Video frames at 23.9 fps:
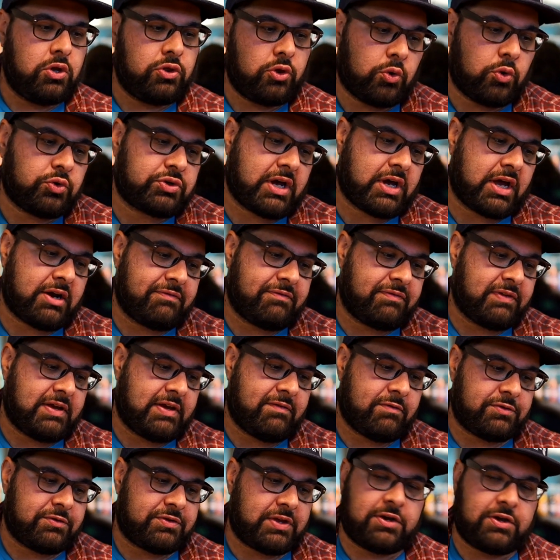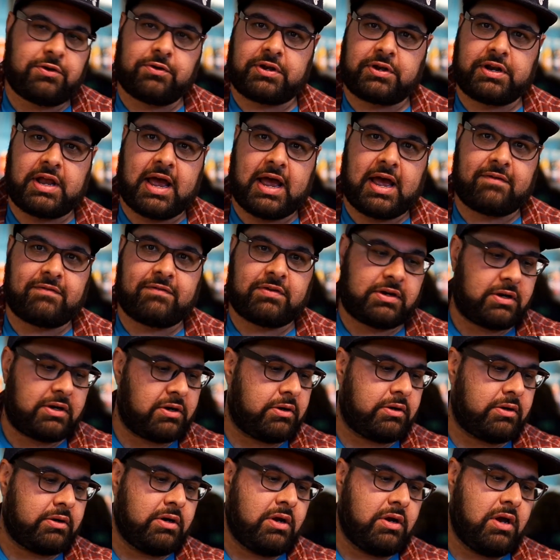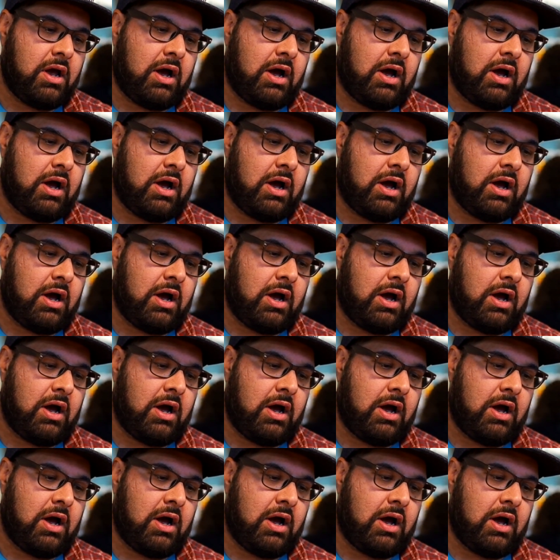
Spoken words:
those kind of flavors that you're going to have in here